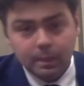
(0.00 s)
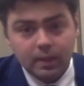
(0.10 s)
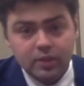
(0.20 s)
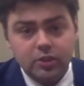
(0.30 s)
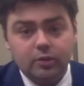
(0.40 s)

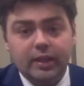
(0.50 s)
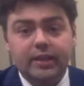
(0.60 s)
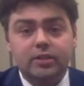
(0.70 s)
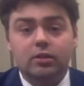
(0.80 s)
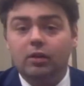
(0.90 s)
So
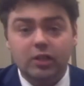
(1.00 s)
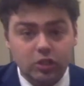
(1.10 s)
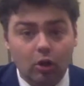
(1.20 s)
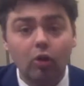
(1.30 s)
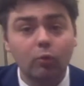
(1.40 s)
it's
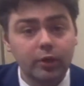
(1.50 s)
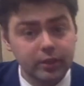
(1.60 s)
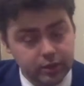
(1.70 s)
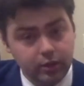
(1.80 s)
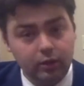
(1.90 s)
all one
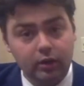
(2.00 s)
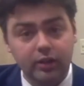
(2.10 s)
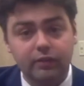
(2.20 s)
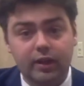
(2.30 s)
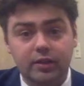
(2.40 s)
guitar. In
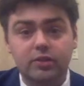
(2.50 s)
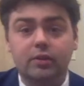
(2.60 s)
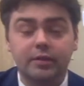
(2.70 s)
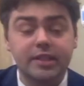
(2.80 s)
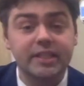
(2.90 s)
fact, it's all
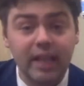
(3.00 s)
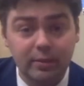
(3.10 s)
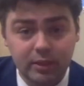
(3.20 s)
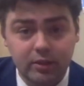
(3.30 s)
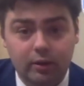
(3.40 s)
the same
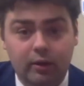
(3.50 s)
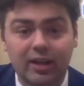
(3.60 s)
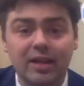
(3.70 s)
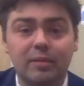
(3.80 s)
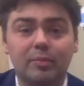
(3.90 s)
guitar
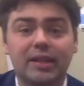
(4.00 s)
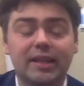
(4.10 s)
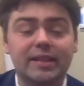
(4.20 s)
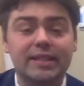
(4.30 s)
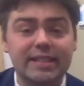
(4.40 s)
playing
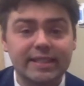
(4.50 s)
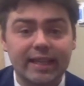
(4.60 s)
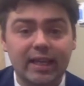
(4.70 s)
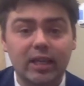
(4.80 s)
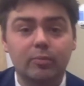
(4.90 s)
the
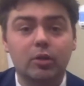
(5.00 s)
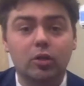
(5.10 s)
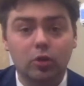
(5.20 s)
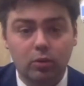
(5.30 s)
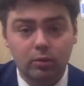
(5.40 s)
same
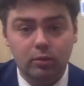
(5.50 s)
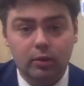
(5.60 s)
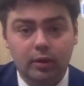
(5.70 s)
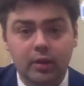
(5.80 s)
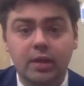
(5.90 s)
chord,
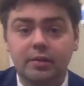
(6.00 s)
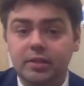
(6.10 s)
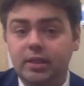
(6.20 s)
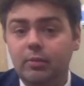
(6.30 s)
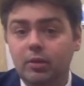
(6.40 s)
the
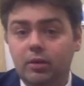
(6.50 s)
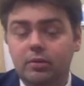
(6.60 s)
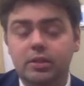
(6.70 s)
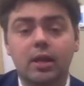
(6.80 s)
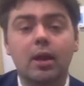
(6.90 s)
same
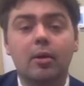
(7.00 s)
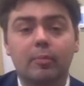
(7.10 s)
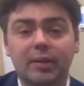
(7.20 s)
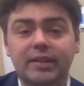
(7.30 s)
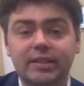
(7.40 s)
notes,
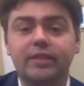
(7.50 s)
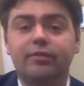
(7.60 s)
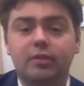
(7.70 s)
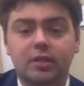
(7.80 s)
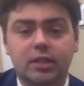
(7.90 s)
but the
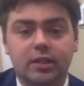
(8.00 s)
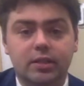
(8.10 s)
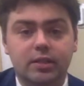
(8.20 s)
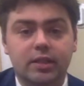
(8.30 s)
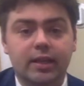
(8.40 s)
difference is